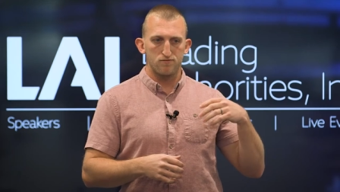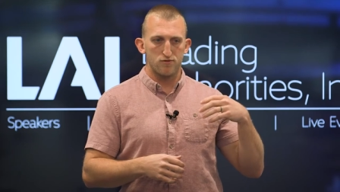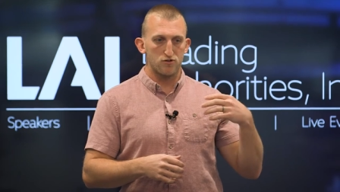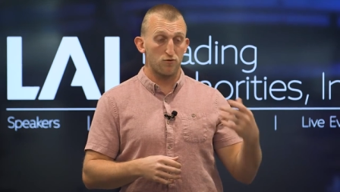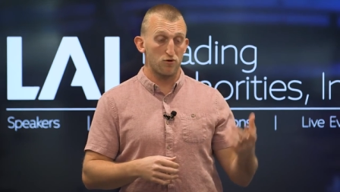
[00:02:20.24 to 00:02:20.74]

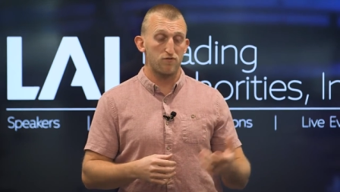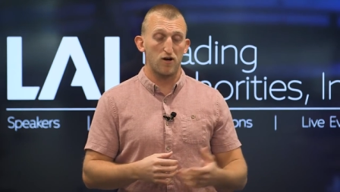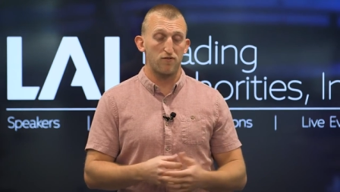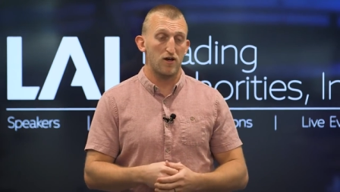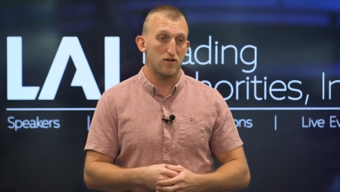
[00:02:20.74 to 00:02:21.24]
there's
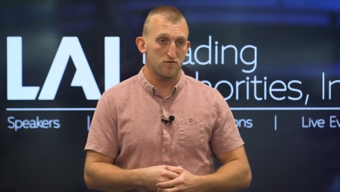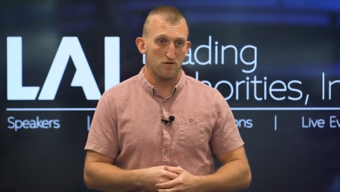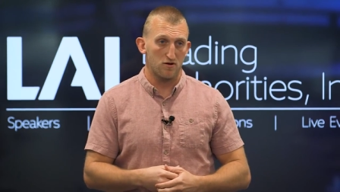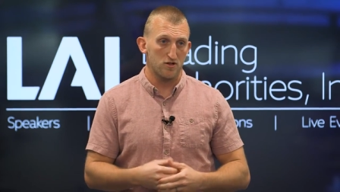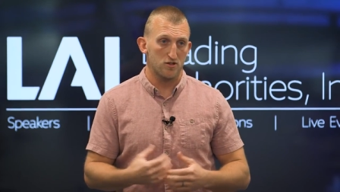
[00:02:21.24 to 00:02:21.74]
45,000
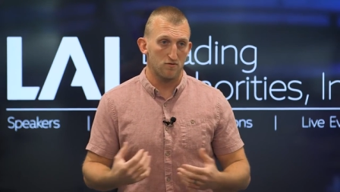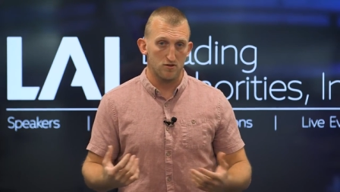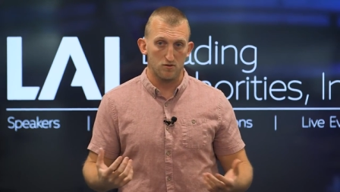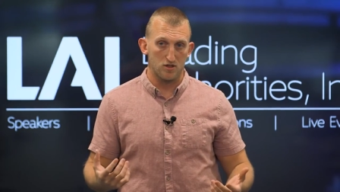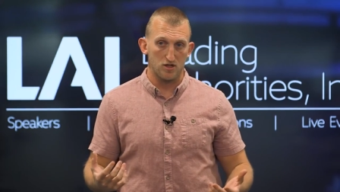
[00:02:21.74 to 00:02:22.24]
veteran
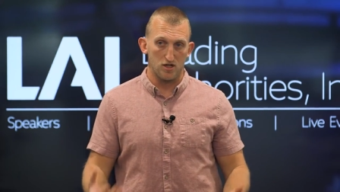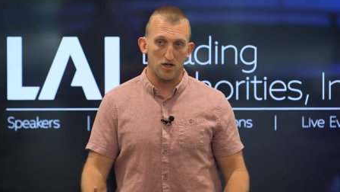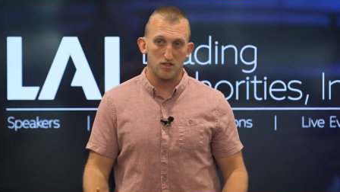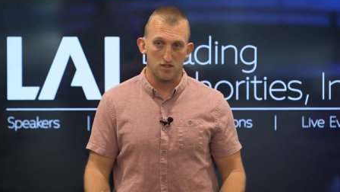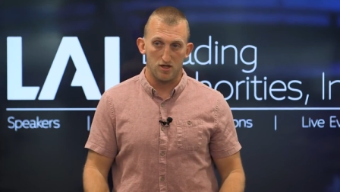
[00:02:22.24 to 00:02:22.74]
service
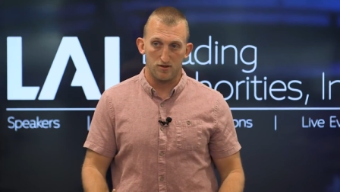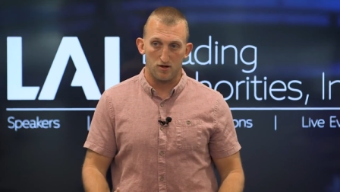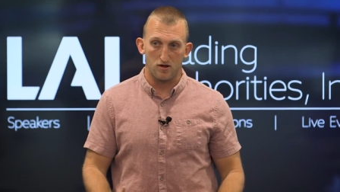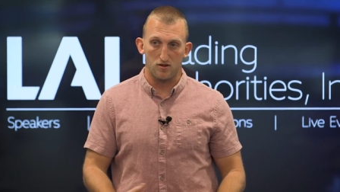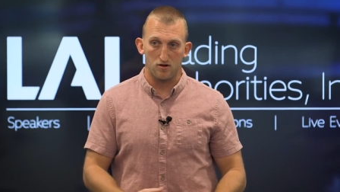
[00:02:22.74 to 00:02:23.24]
organizations out
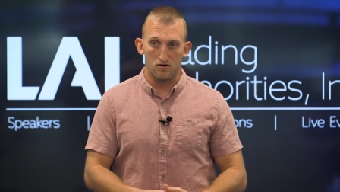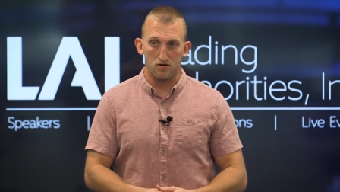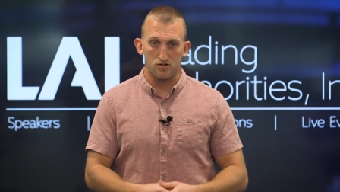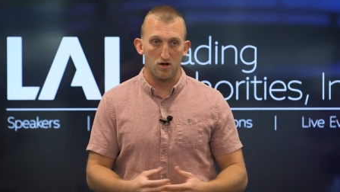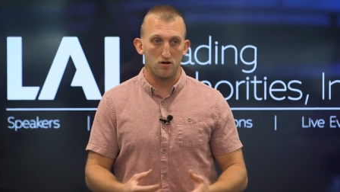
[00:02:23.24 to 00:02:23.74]
there that are
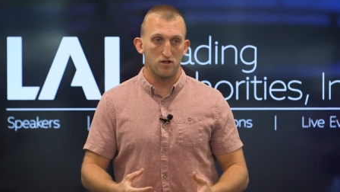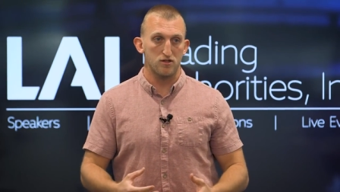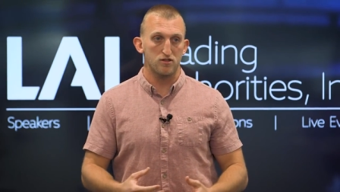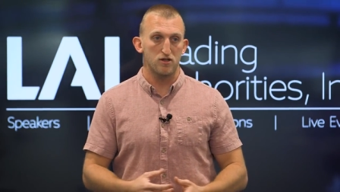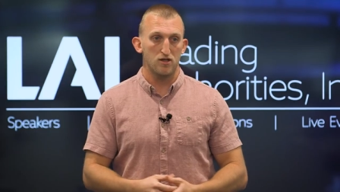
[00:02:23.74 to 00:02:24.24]
all charities.